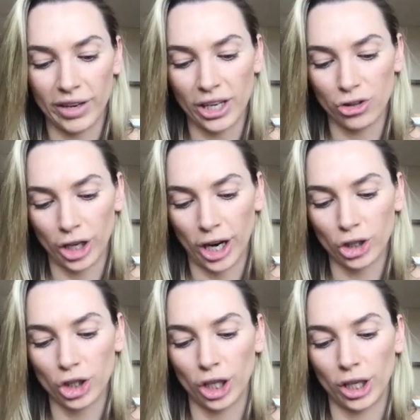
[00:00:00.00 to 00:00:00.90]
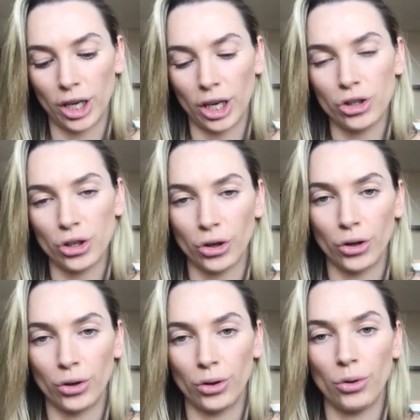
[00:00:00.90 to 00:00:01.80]
introduction
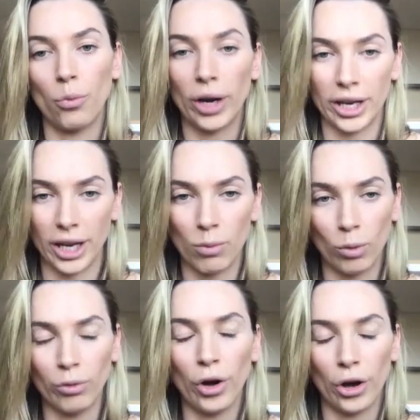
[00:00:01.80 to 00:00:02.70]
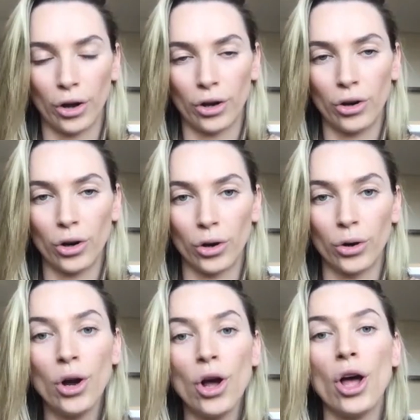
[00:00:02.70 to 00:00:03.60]
to Whitney Wolfe Herd, who
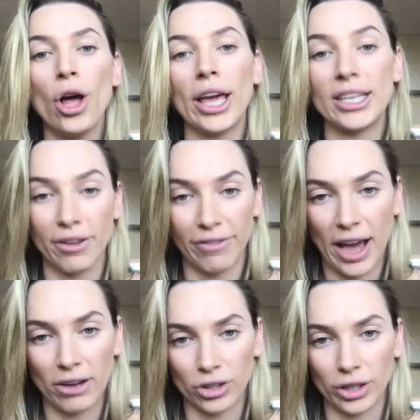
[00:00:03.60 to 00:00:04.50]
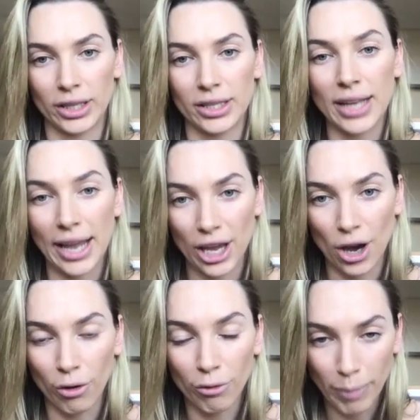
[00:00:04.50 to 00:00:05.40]
is the founder and C E
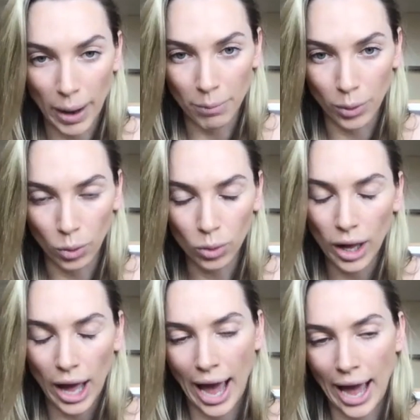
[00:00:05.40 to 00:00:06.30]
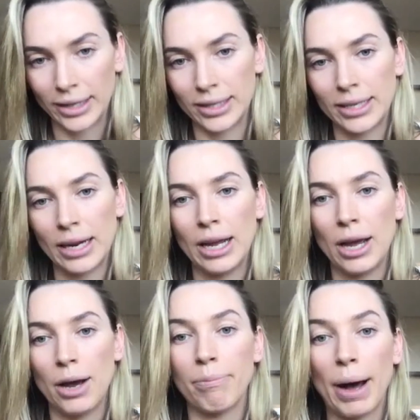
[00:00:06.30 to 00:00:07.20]
O of Bumble. And
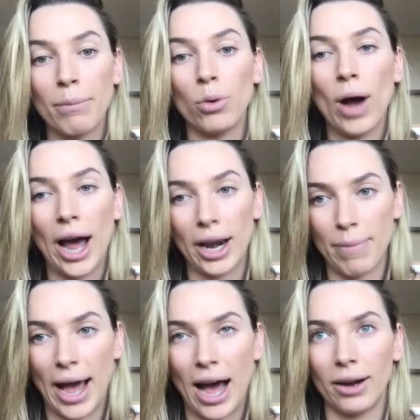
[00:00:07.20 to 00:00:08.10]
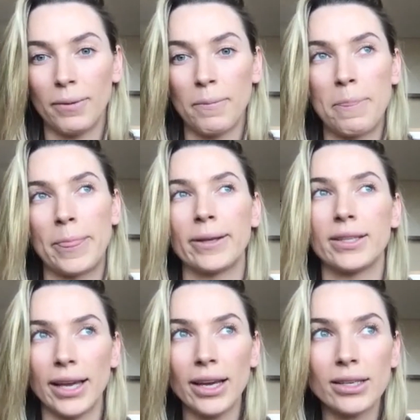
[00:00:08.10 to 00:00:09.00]
Bumble had about
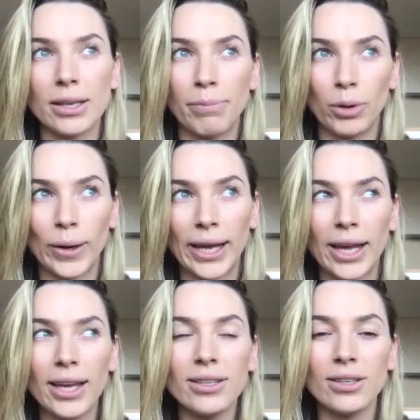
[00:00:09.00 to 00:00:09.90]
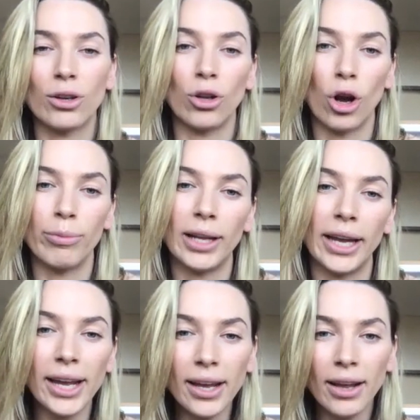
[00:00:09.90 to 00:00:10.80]
six employees
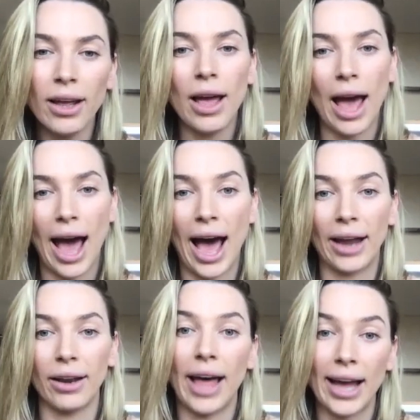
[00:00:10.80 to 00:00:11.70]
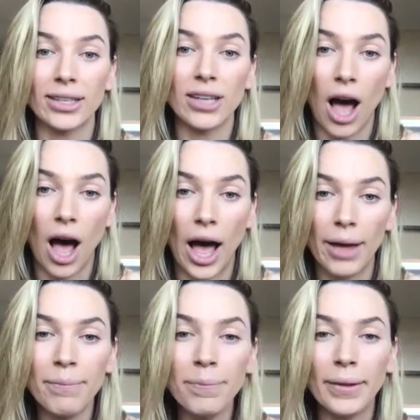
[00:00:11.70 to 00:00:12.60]
globally at that
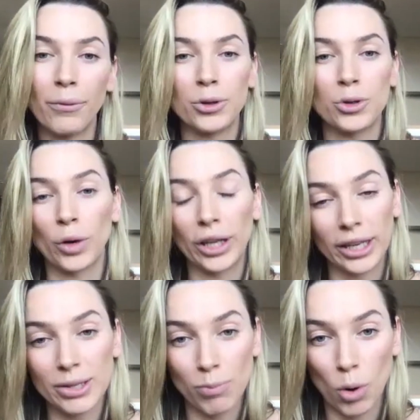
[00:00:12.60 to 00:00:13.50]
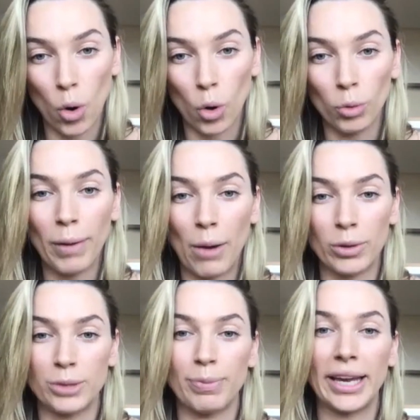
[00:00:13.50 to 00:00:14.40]
time, was really small, but
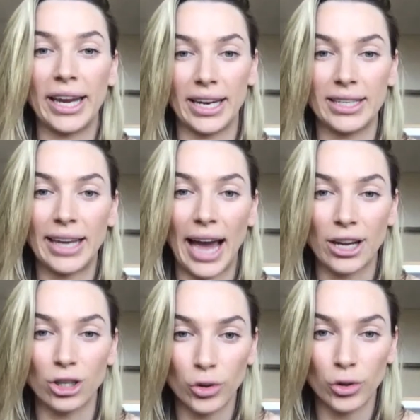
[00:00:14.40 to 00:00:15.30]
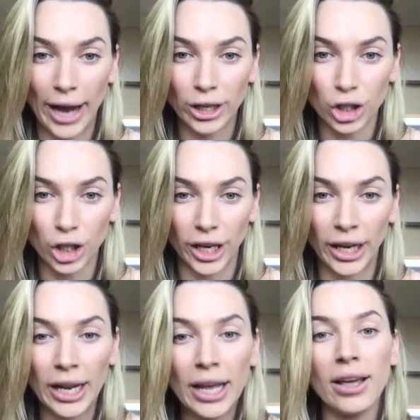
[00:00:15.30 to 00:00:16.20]
was beginning to gain
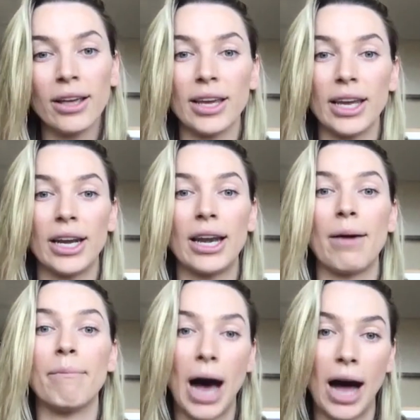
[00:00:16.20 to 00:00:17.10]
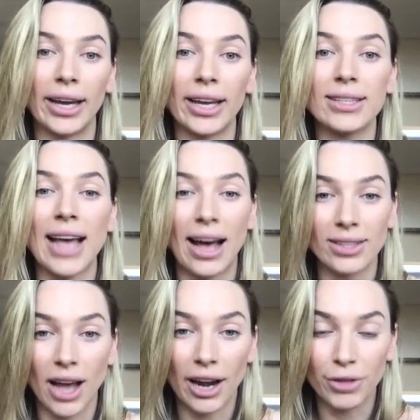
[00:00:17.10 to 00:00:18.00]
traction in markets
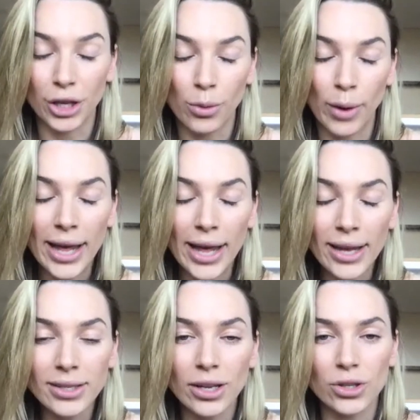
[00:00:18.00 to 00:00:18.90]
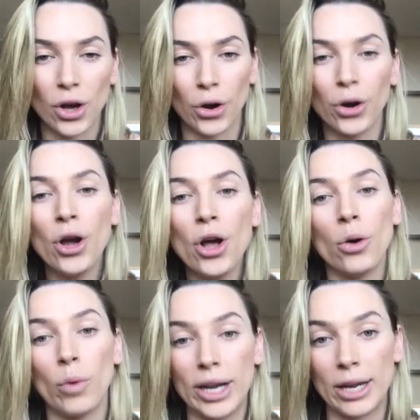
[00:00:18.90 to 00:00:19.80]
outside of the U S. So
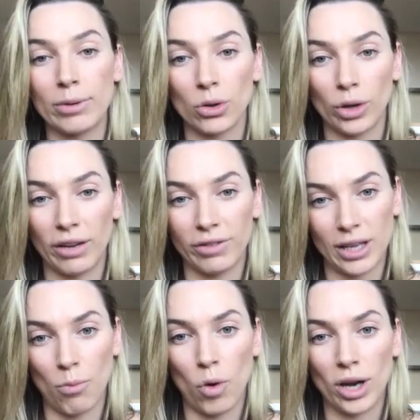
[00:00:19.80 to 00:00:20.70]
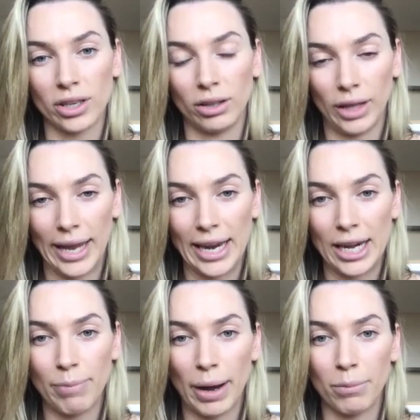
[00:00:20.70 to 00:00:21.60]
Whitney was looking for someone to lead
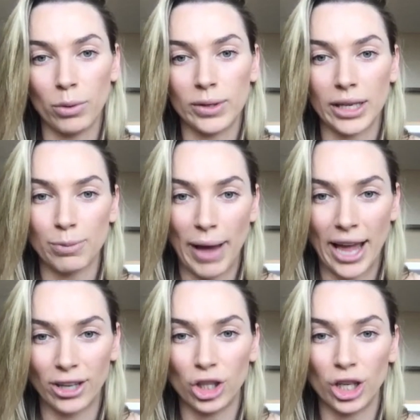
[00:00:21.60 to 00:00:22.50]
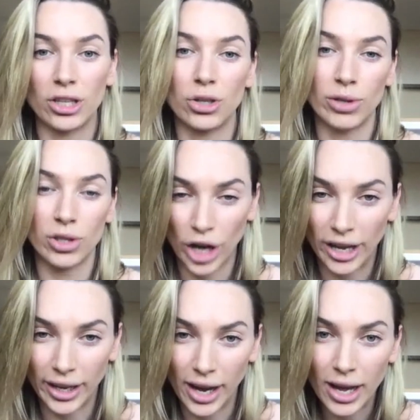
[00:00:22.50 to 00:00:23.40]
Bumble's expansion into
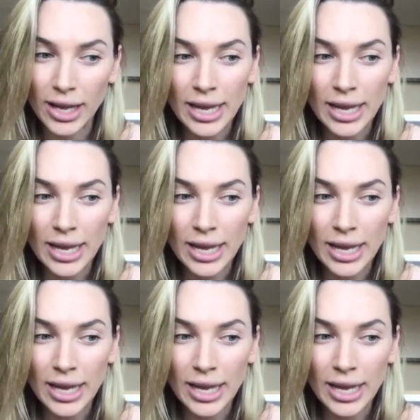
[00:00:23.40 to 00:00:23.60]
Australia.